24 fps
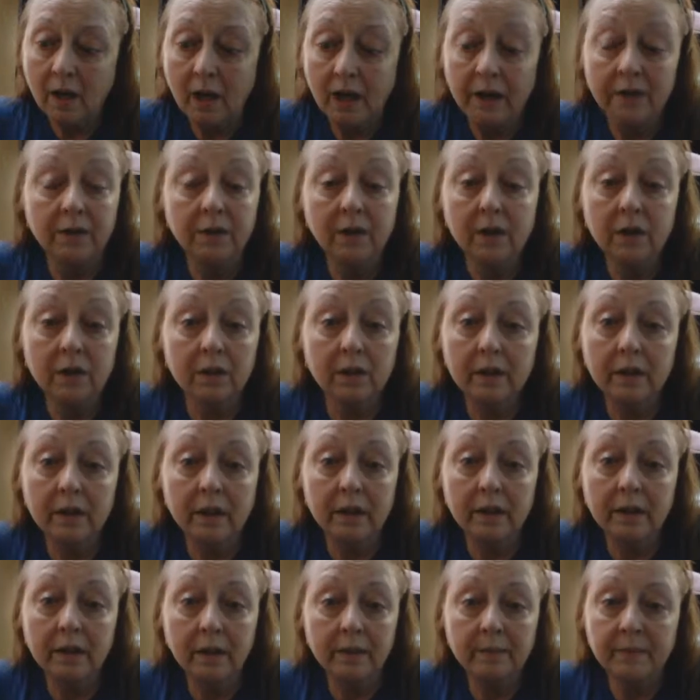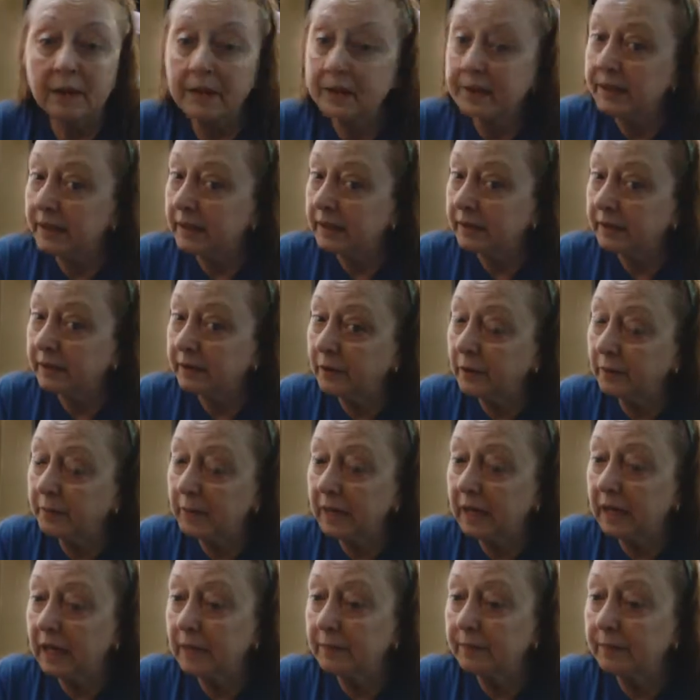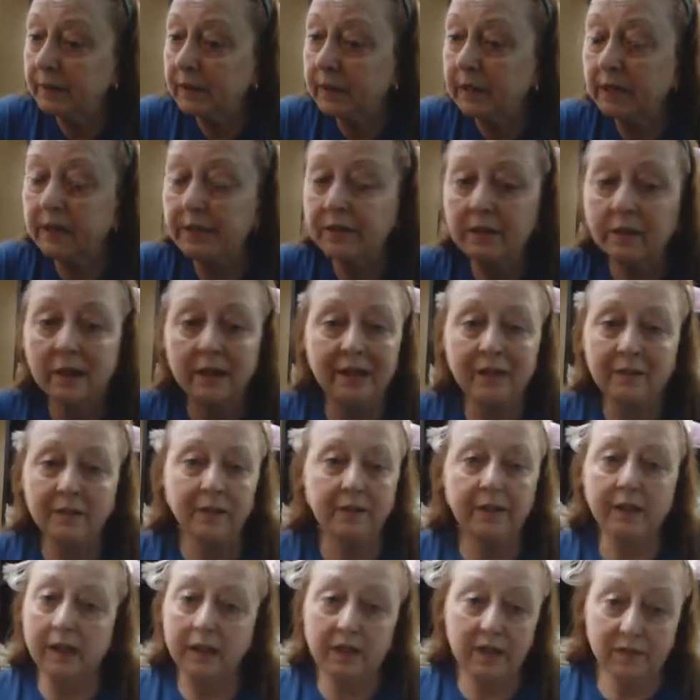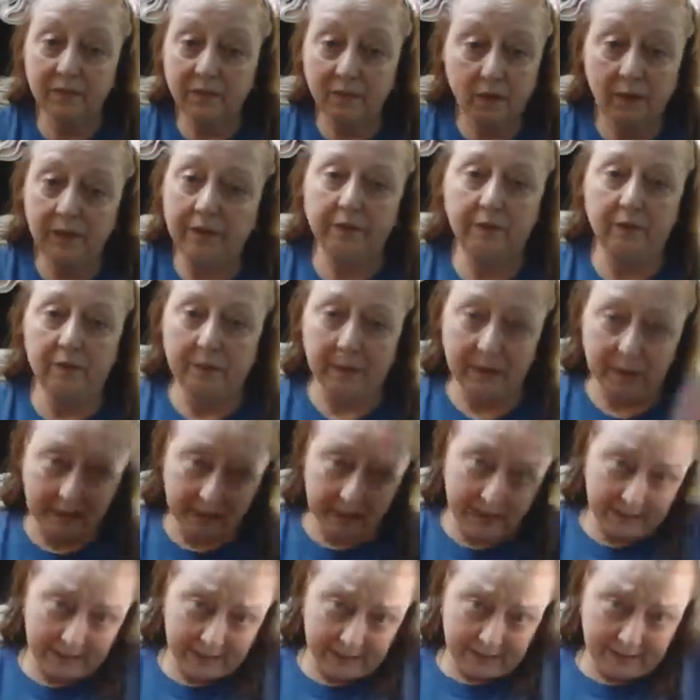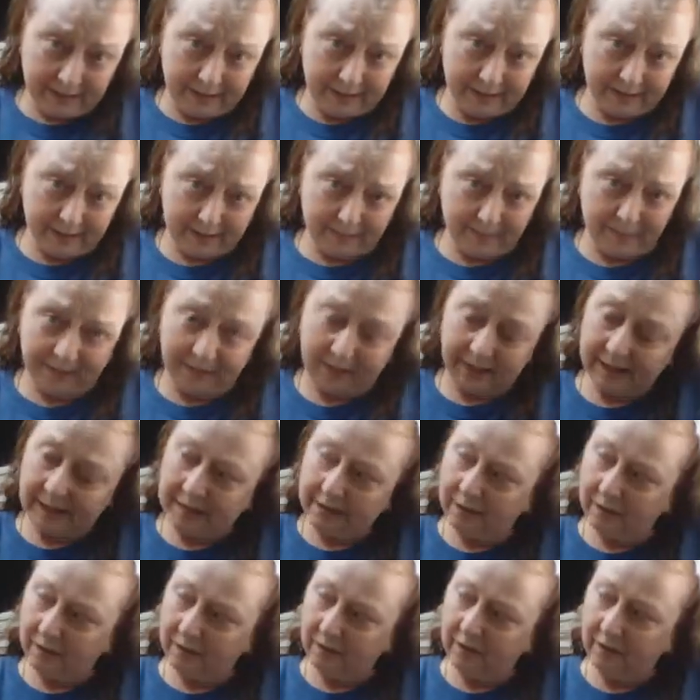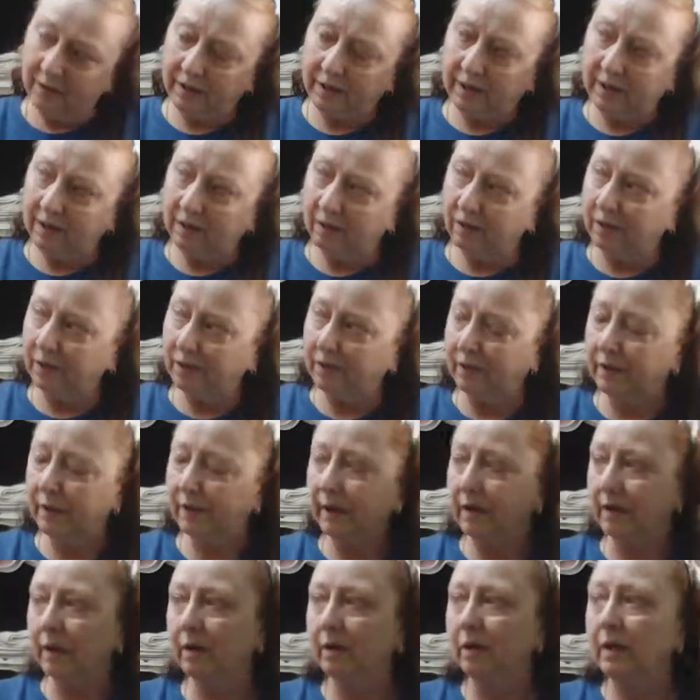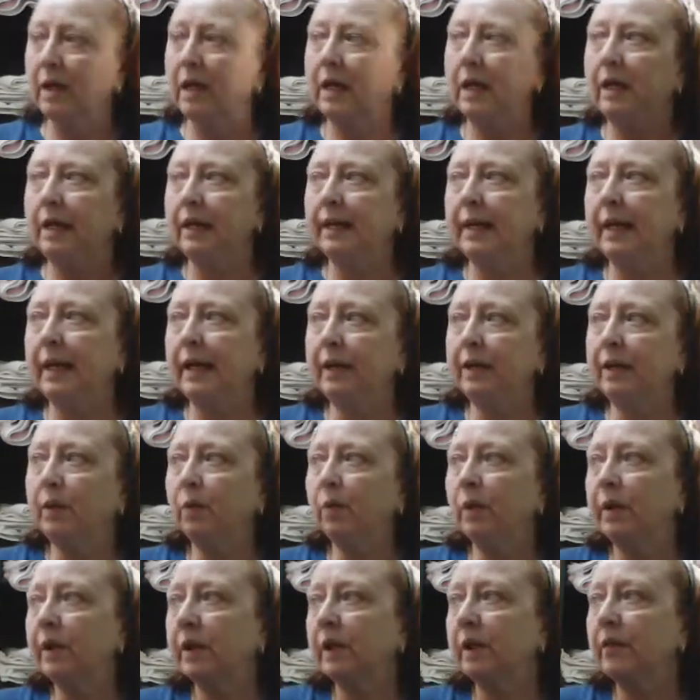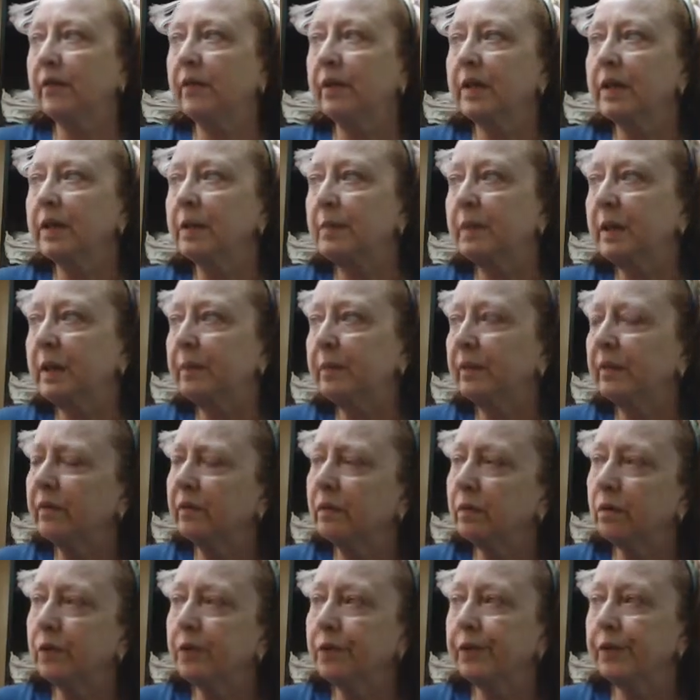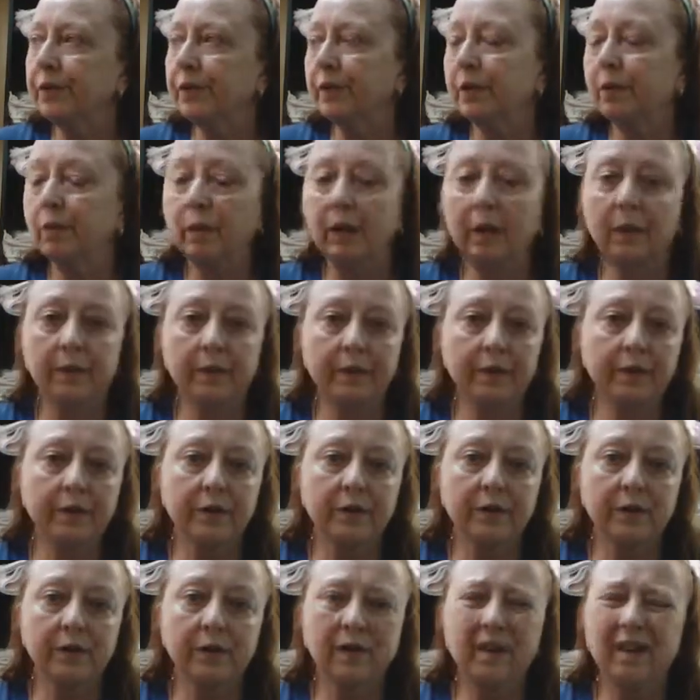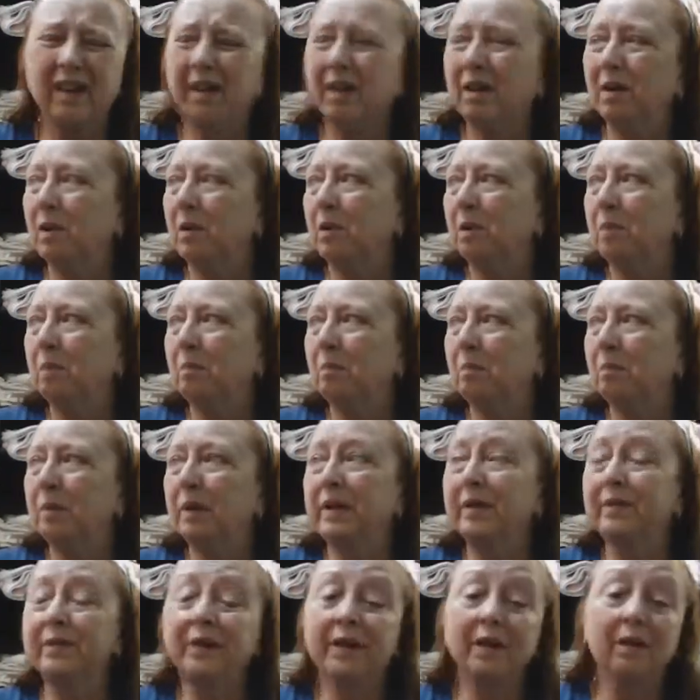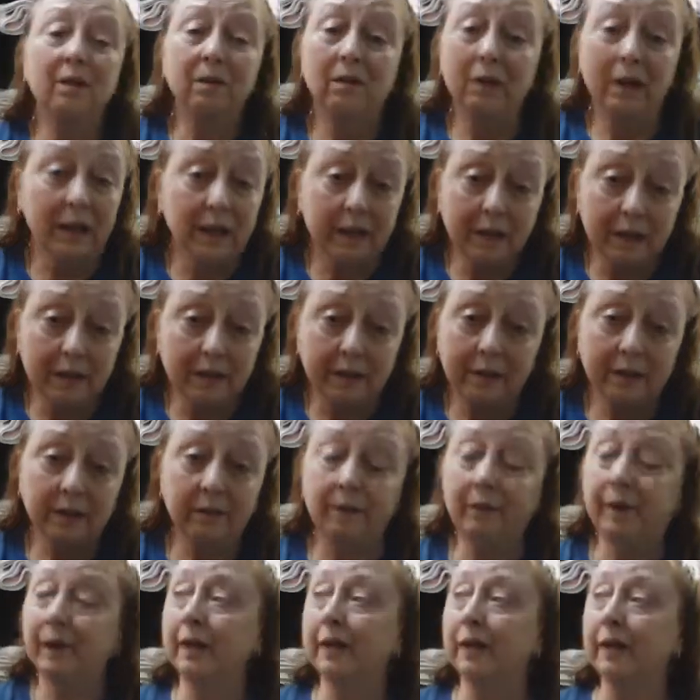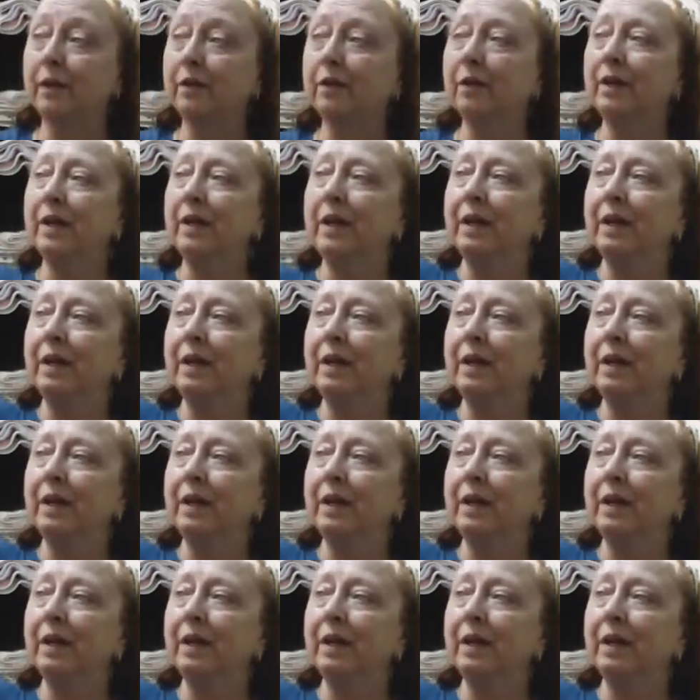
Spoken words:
And they're all good. I'm not saying that they're bad because not everything is for everybody. And that's something as, you get older, yeah, you want to convince people. Of course you do. Why wouldn't you? But if they don't like it, they don't like it. You